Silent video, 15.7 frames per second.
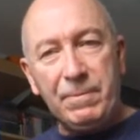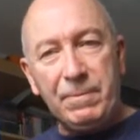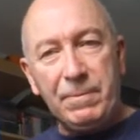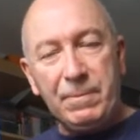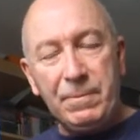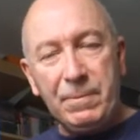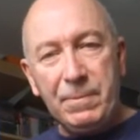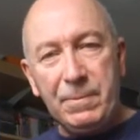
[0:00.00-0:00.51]

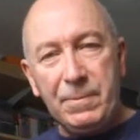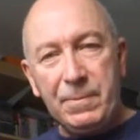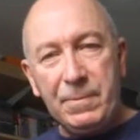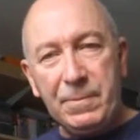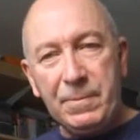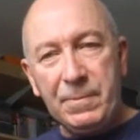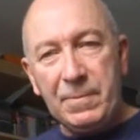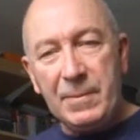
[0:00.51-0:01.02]

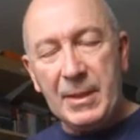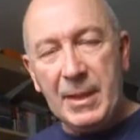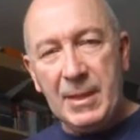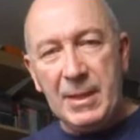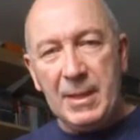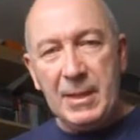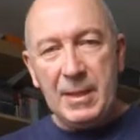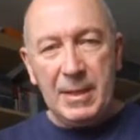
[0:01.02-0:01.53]

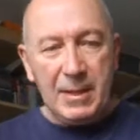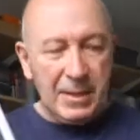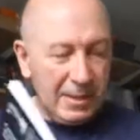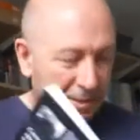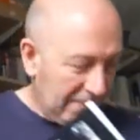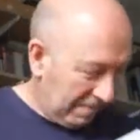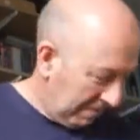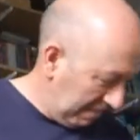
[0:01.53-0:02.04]

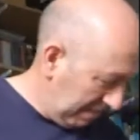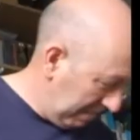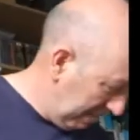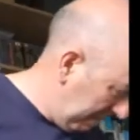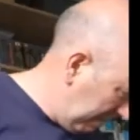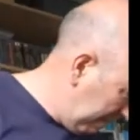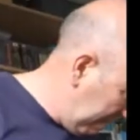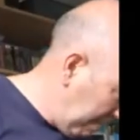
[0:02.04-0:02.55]

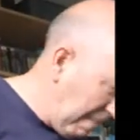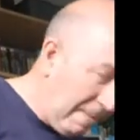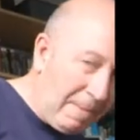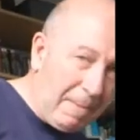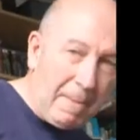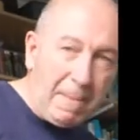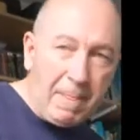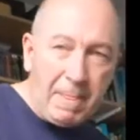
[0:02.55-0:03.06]

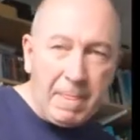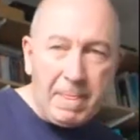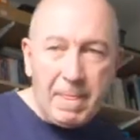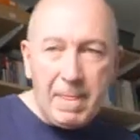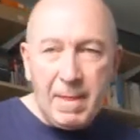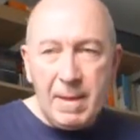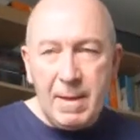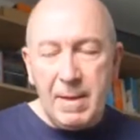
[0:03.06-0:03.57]

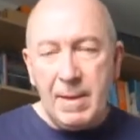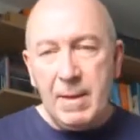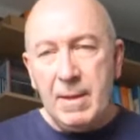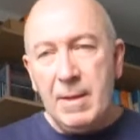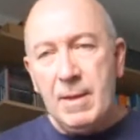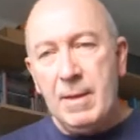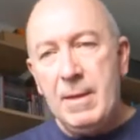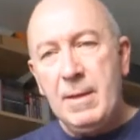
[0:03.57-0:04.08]

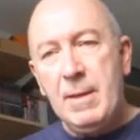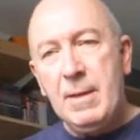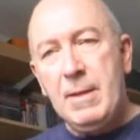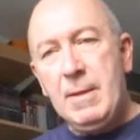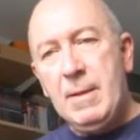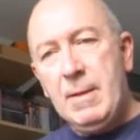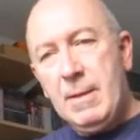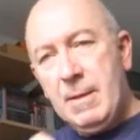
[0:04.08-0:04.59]

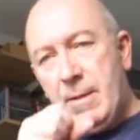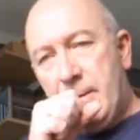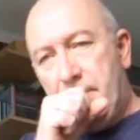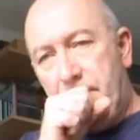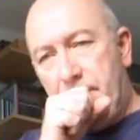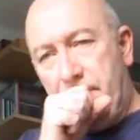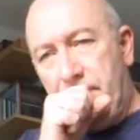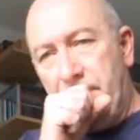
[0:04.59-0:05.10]

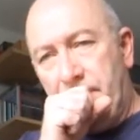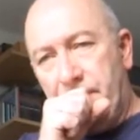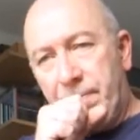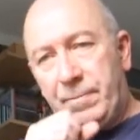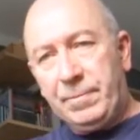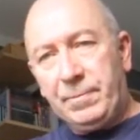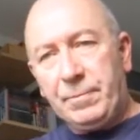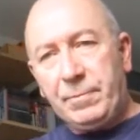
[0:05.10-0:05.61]
(silence)